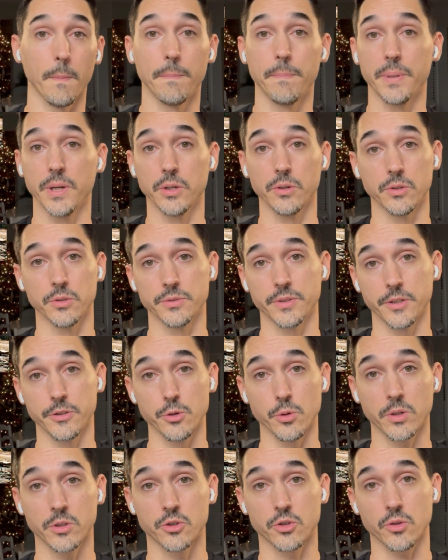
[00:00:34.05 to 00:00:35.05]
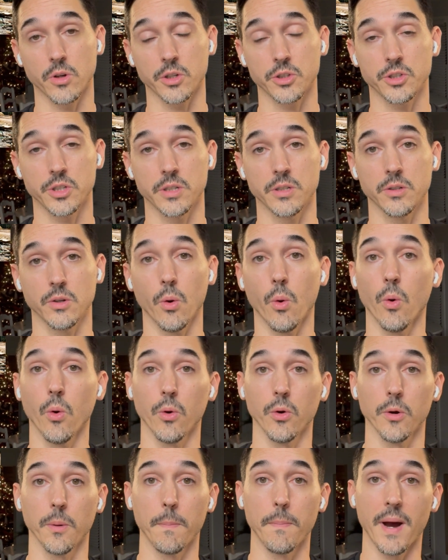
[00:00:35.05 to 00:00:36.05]
build a new construction
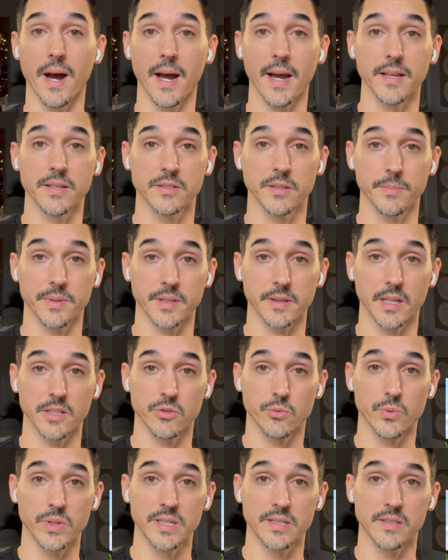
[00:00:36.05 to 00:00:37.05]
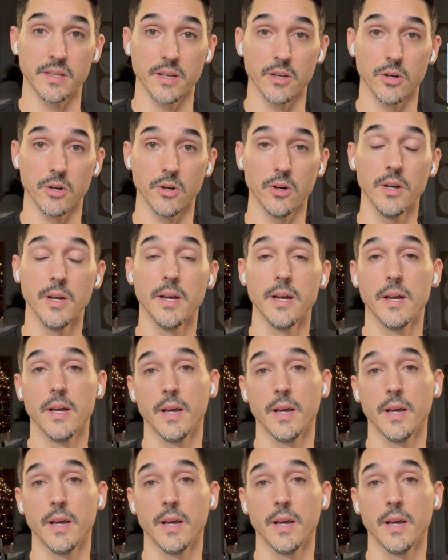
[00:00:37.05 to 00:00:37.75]
or buy something that's resale.